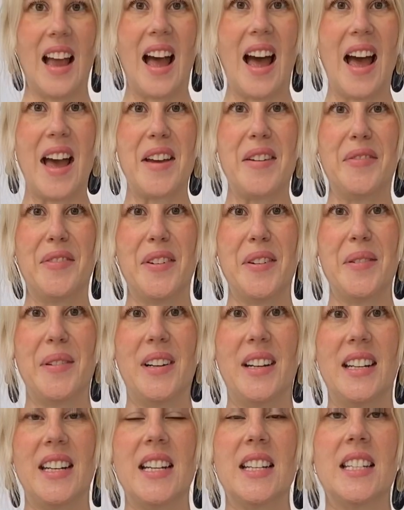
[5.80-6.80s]
Hi
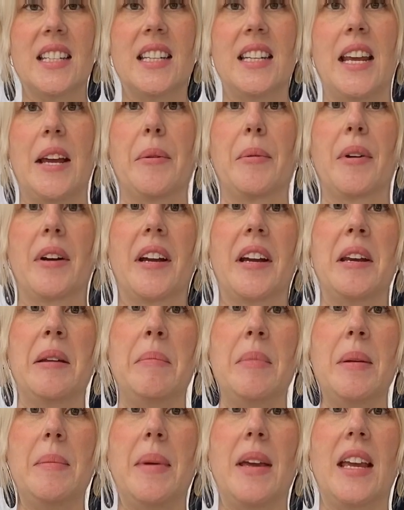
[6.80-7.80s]
everyone, today we're going to
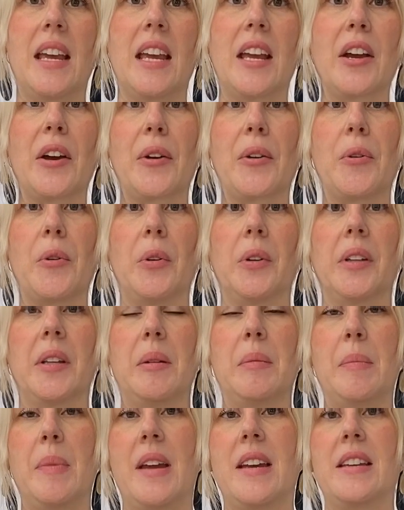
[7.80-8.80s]
be making a
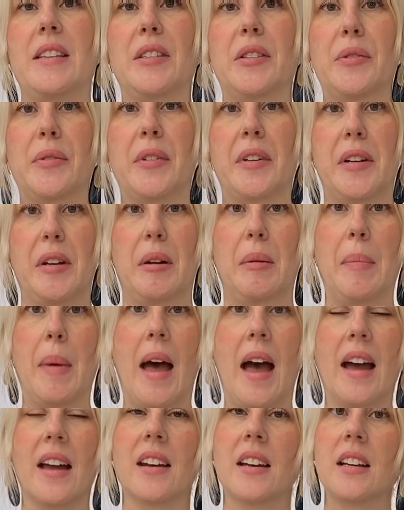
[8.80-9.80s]
golden paste for your
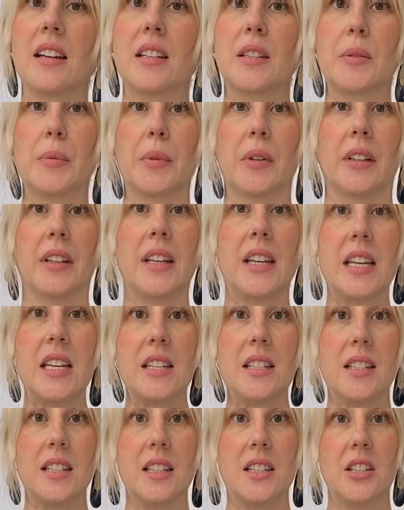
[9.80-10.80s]
pet. It's really
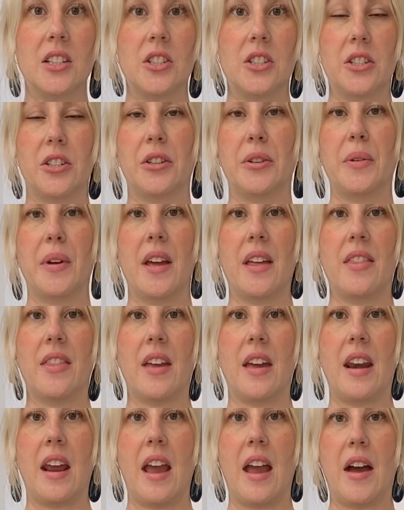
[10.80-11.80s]
easy to do, and
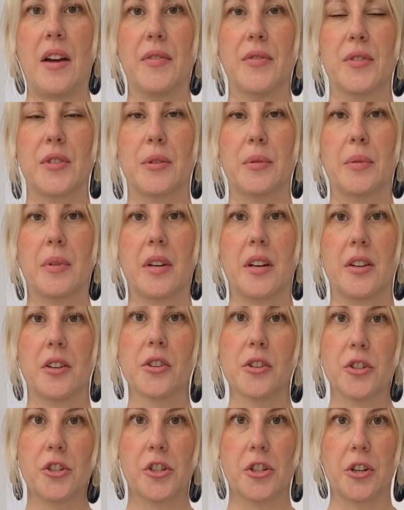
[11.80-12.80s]
then after we're going
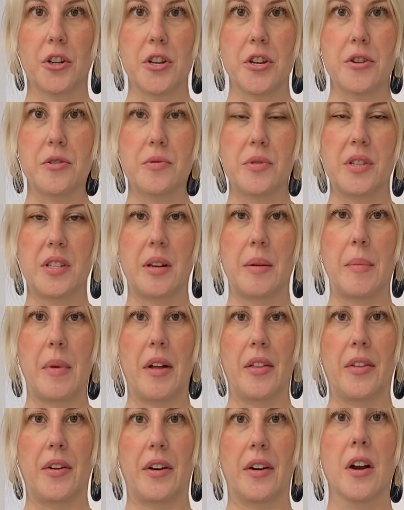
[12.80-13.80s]
to show you some
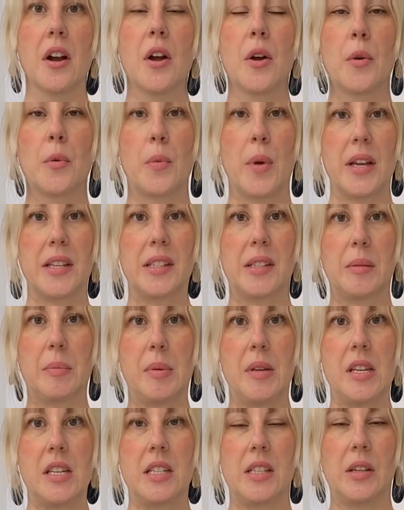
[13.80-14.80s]
other
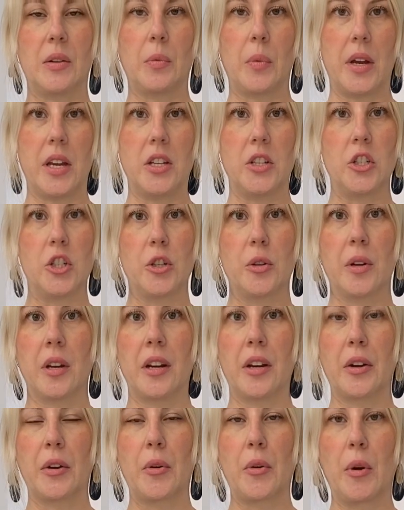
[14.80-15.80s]
recipes and ways you can
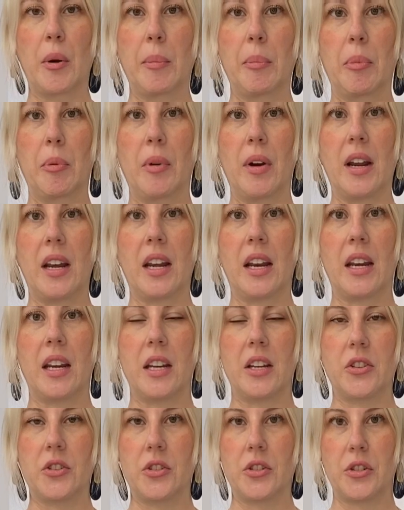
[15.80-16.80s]
incorporate it
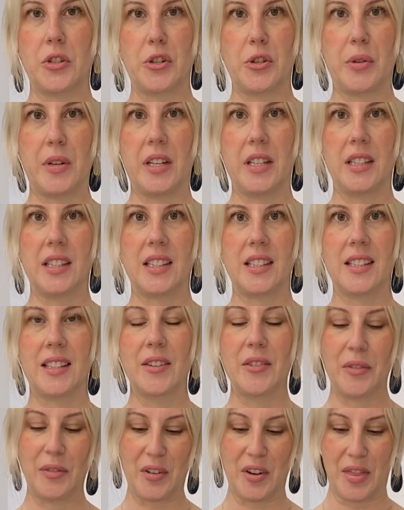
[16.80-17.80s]
into treats
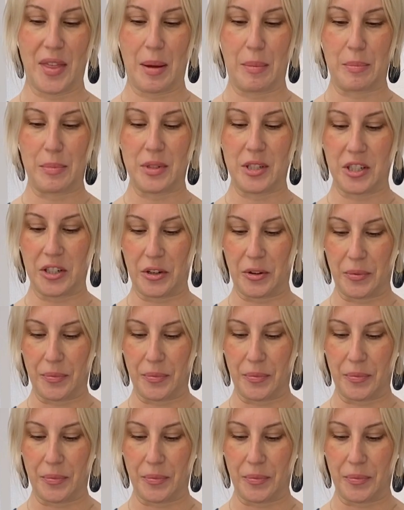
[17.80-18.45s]
for them too.